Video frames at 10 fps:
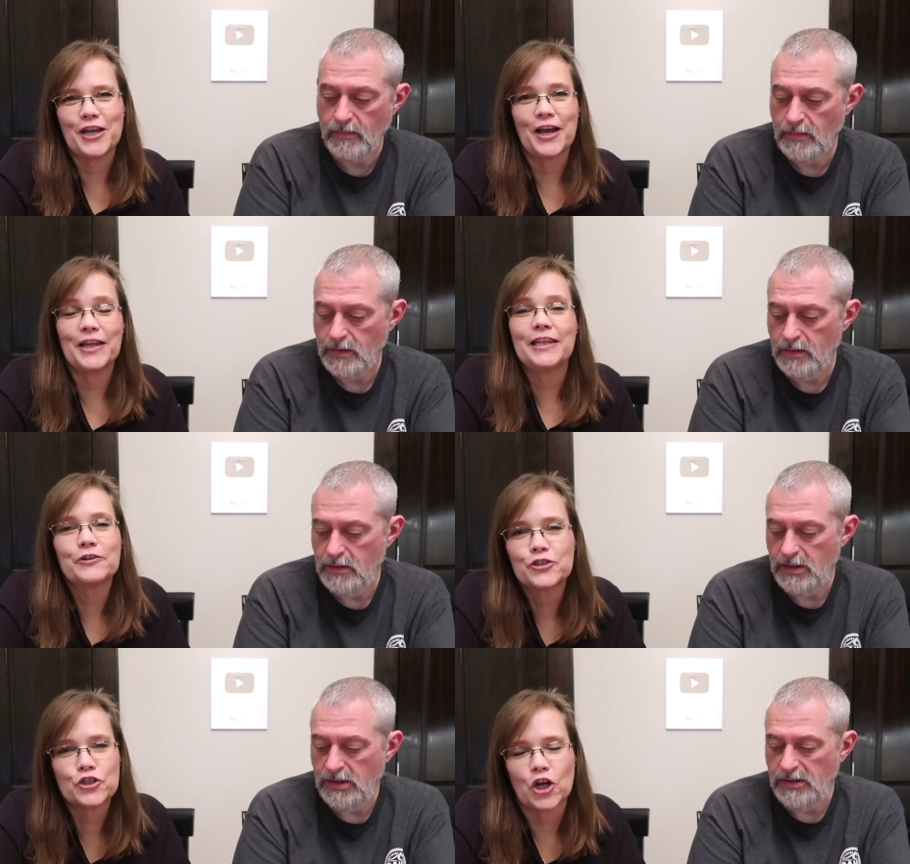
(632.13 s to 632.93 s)
Speaker 1: Yeah, and
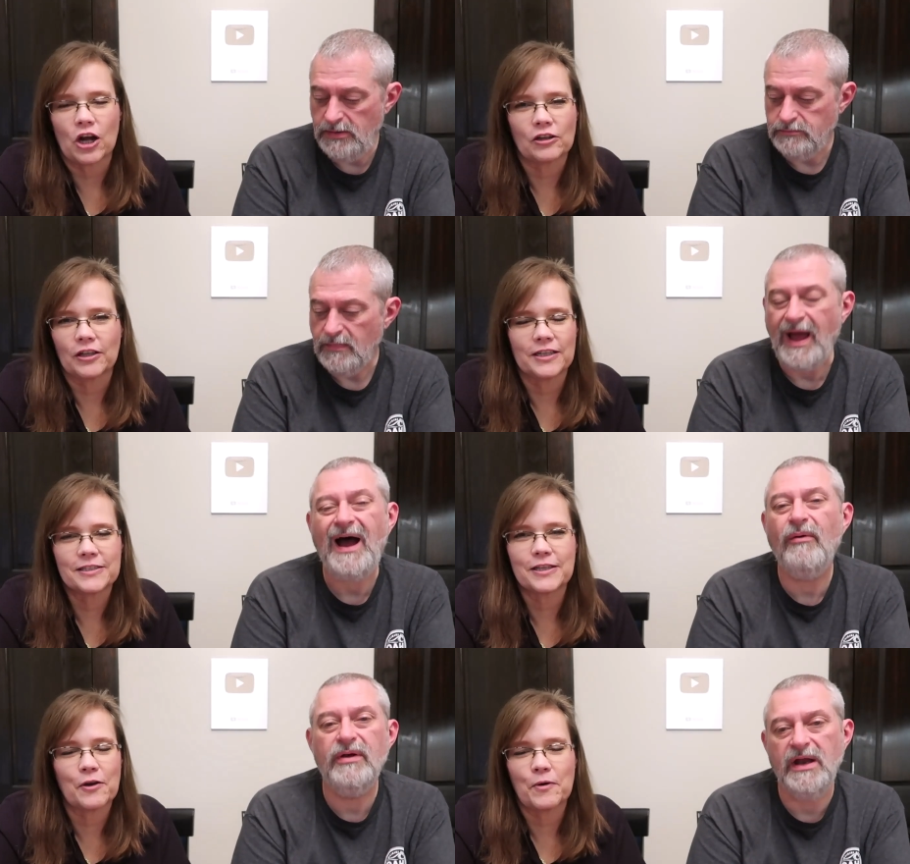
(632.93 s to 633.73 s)
there's chocolate. So
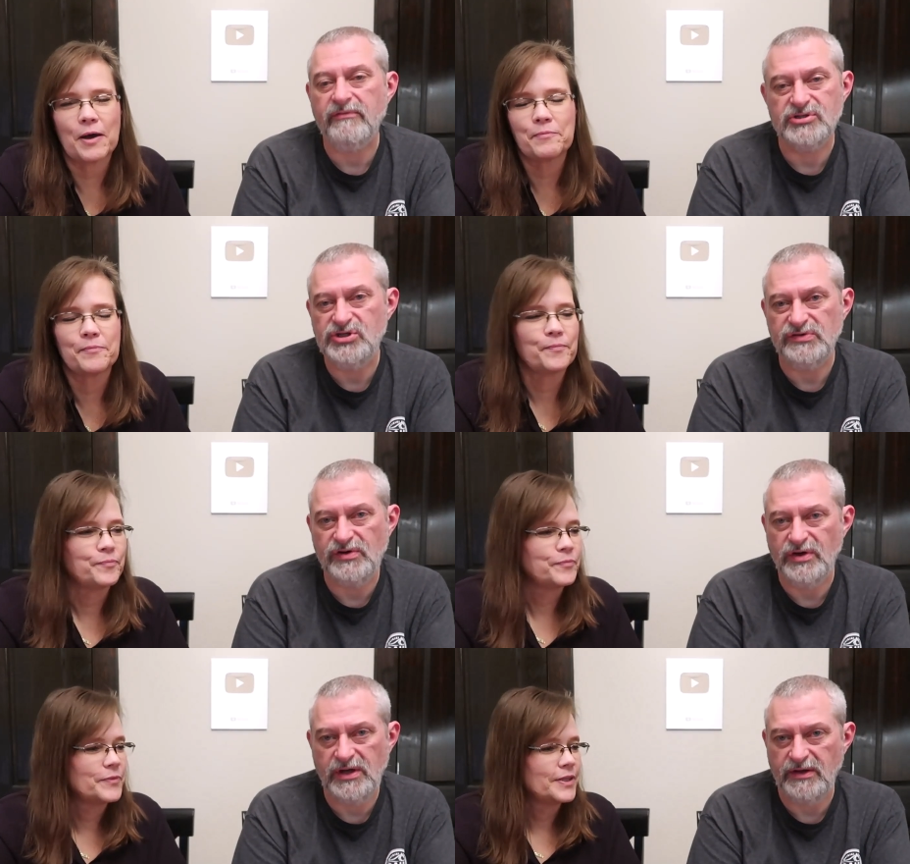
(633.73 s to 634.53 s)
I would never um,
Speaker 2: choose
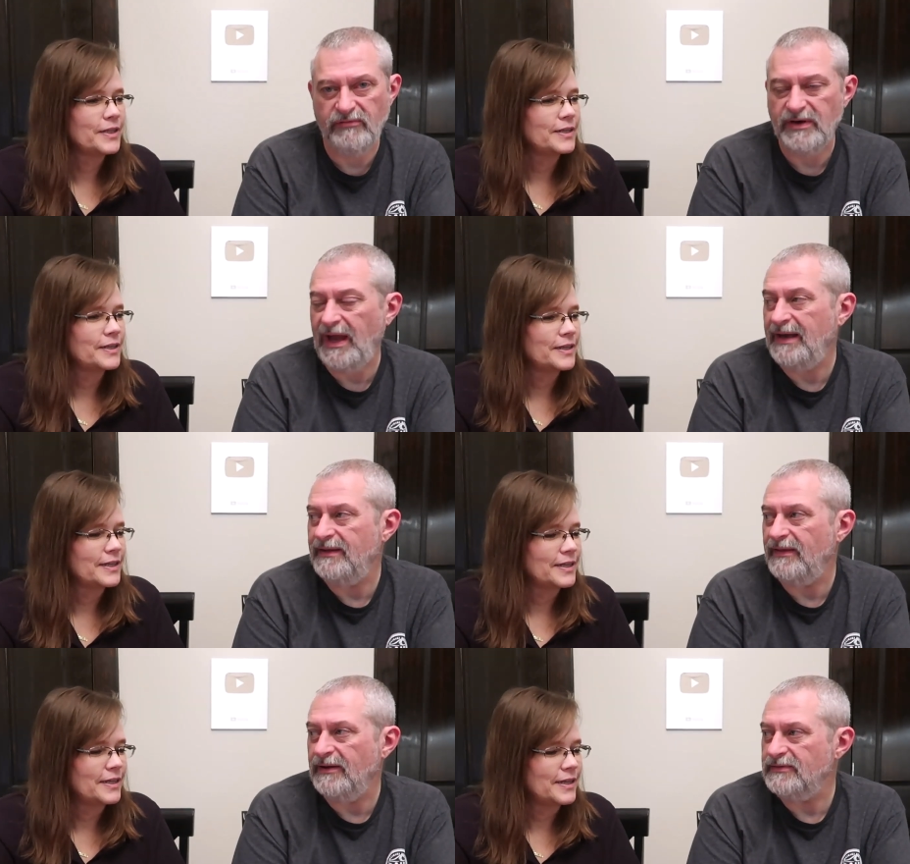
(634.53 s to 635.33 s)
cookie over
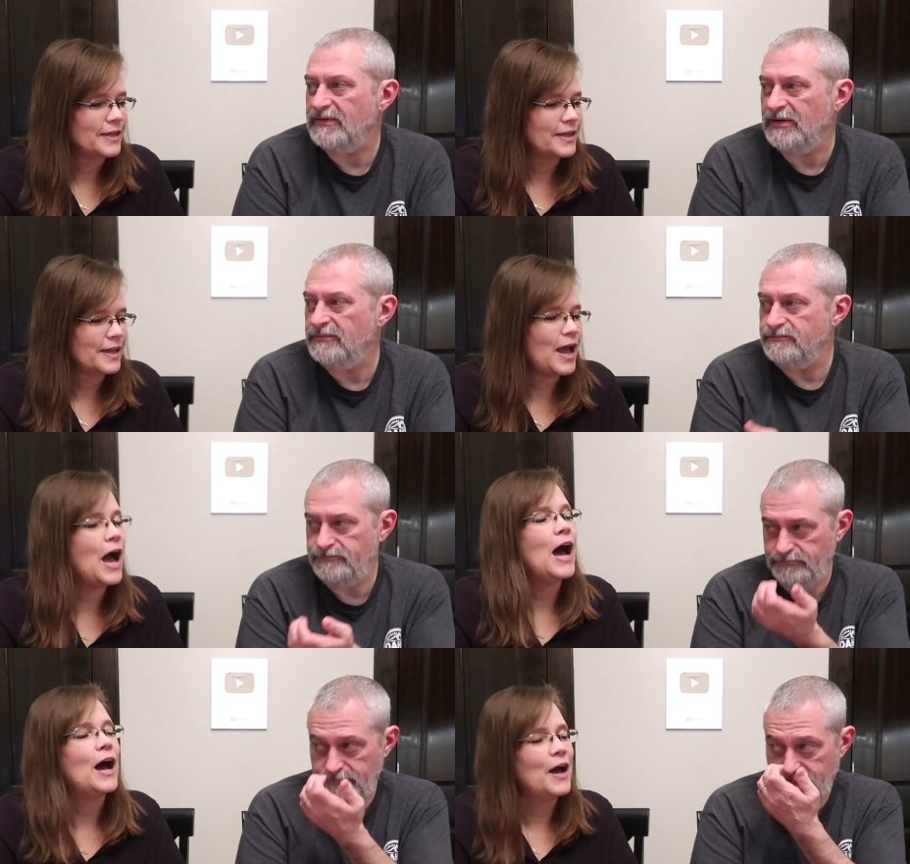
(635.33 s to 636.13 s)
candy though. So
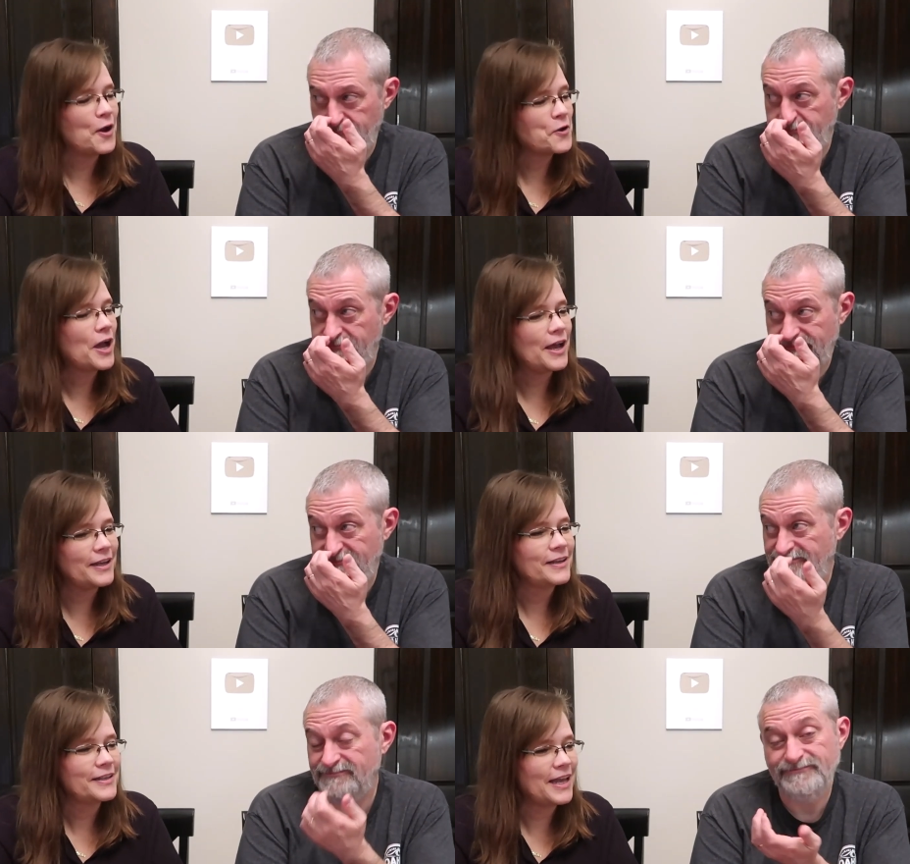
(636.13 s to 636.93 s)
Speaker 1: ah, uh,
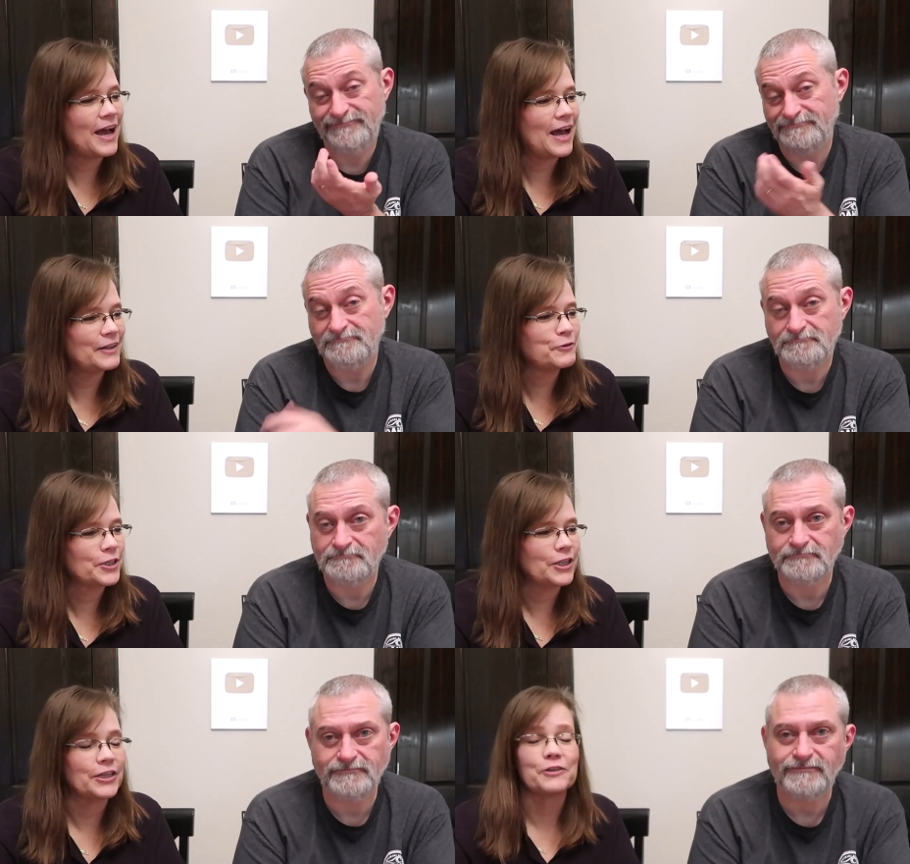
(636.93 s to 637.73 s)
okay, yeah, I
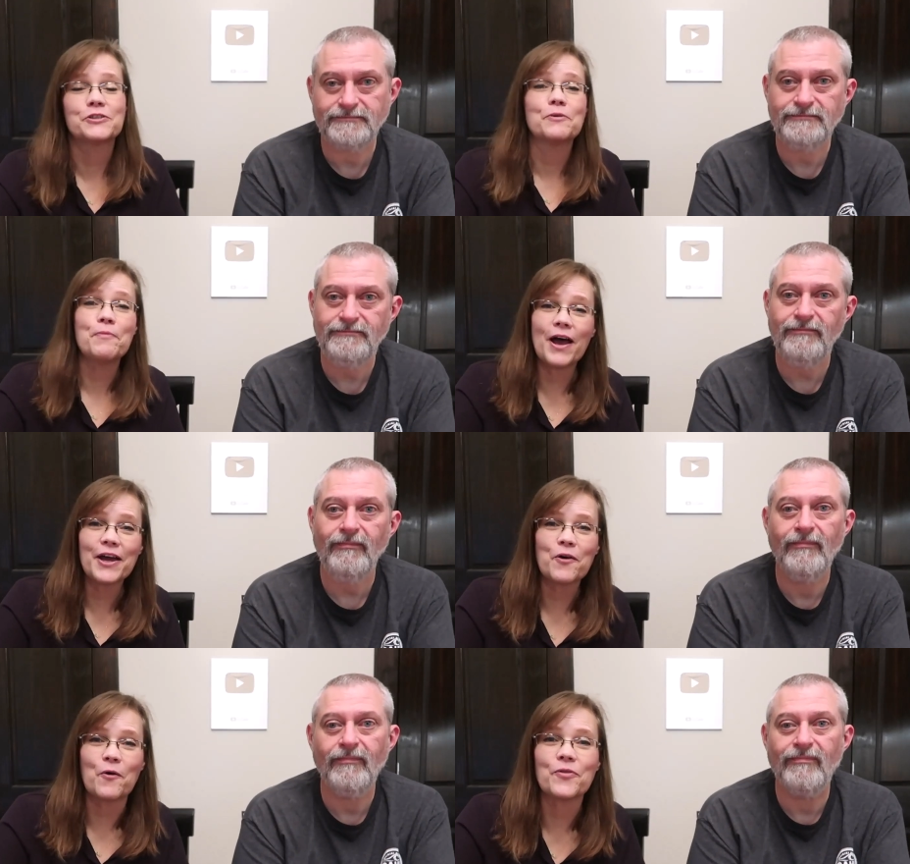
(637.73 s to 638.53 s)
really like those. So
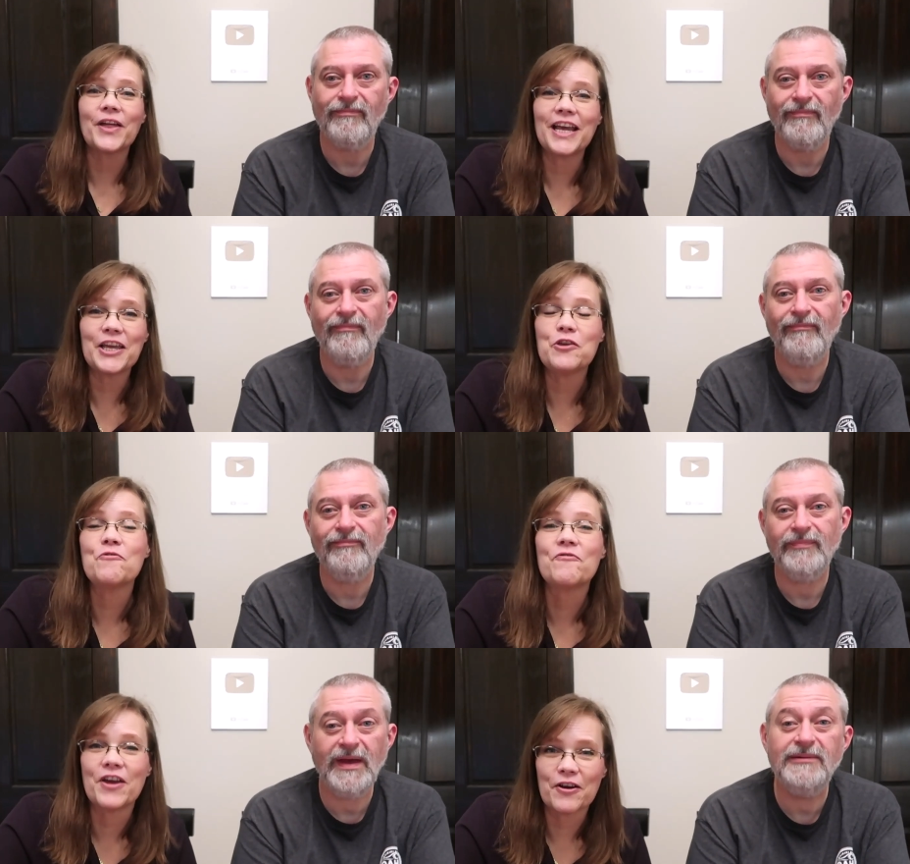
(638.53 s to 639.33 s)
Michael, thank
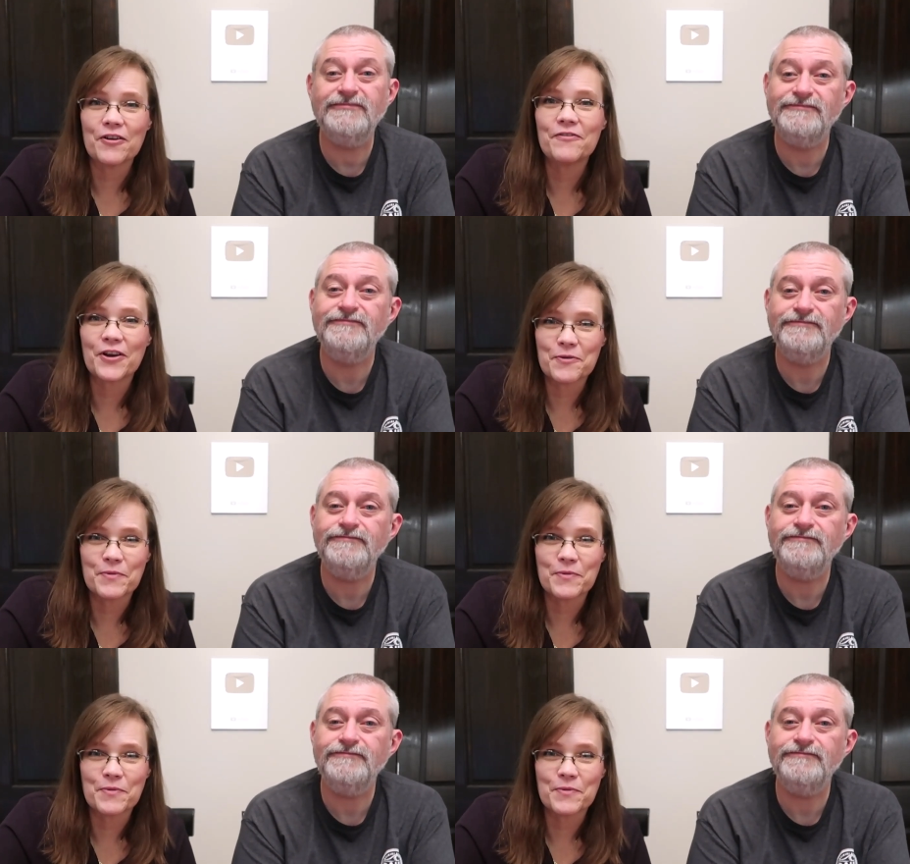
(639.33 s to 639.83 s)
you very yeah. very